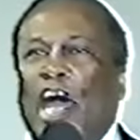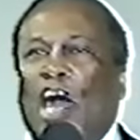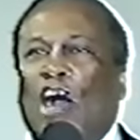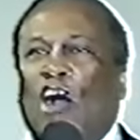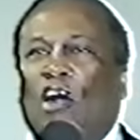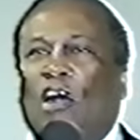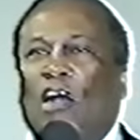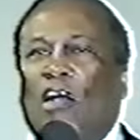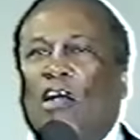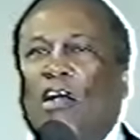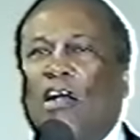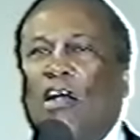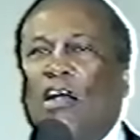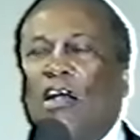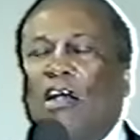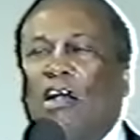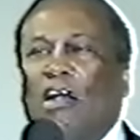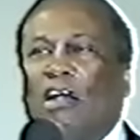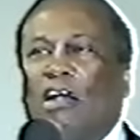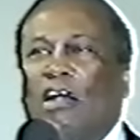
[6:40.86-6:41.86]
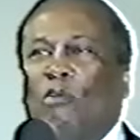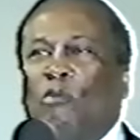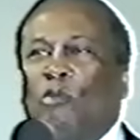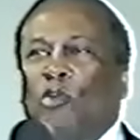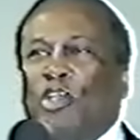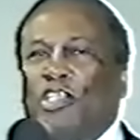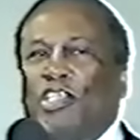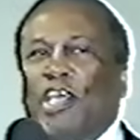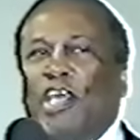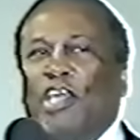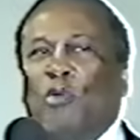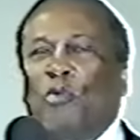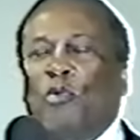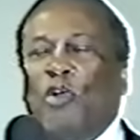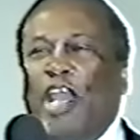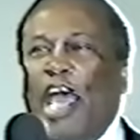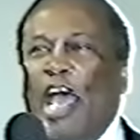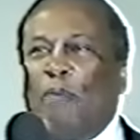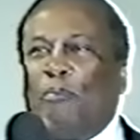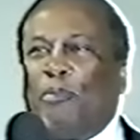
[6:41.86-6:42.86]
now, want to tell you
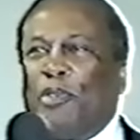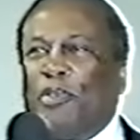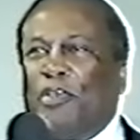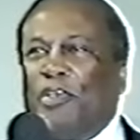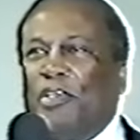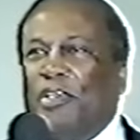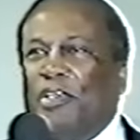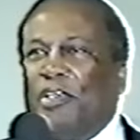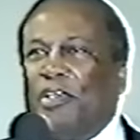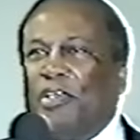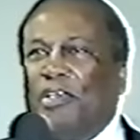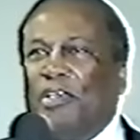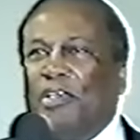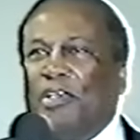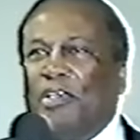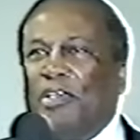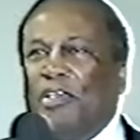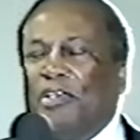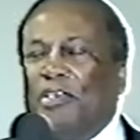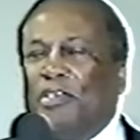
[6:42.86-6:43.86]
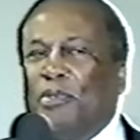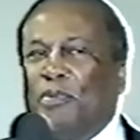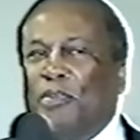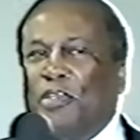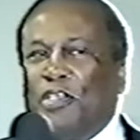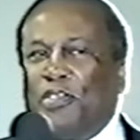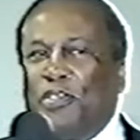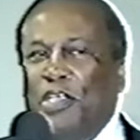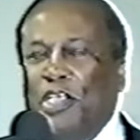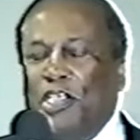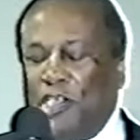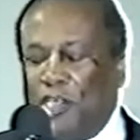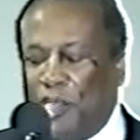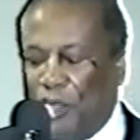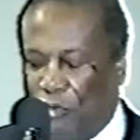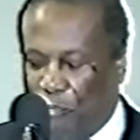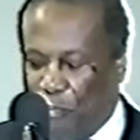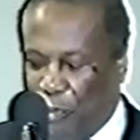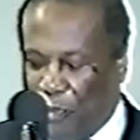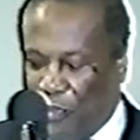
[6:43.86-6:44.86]
what happened to this teaching
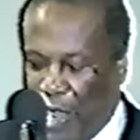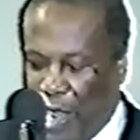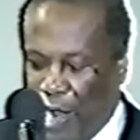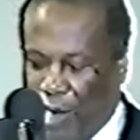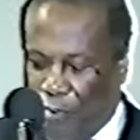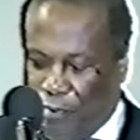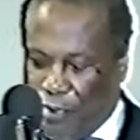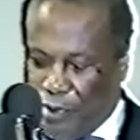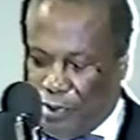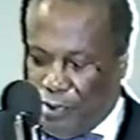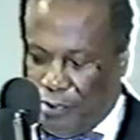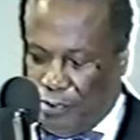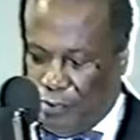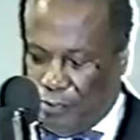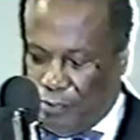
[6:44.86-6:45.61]
of Pythagoras.